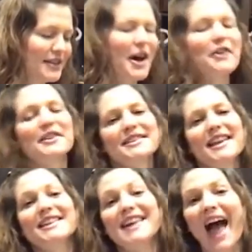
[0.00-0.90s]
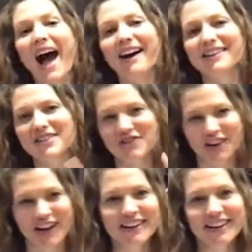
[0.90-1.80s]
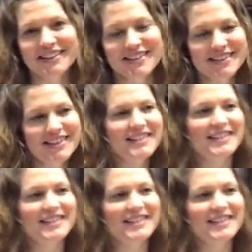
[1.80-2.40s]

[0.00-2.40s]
no, they say yeah. Australians, they